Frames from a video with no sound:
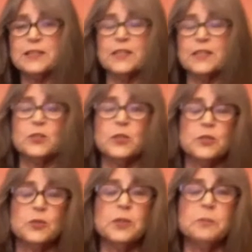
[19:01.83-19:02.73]
is. You can
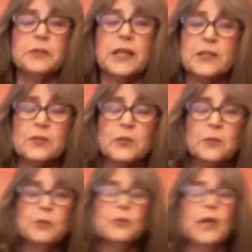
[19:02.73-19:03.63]
do it in place or
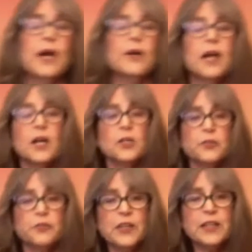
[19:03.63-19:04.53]
move around. Your
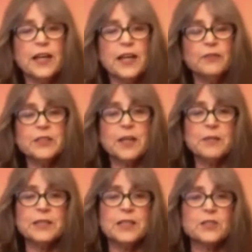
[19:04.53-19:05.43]
feet, every time
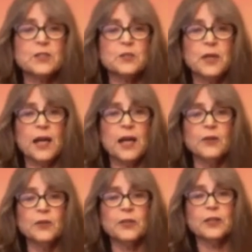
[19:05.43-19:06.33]
they touch the ground,
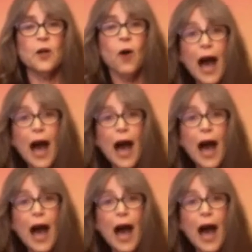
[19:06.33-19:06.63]
you're going to go, ah!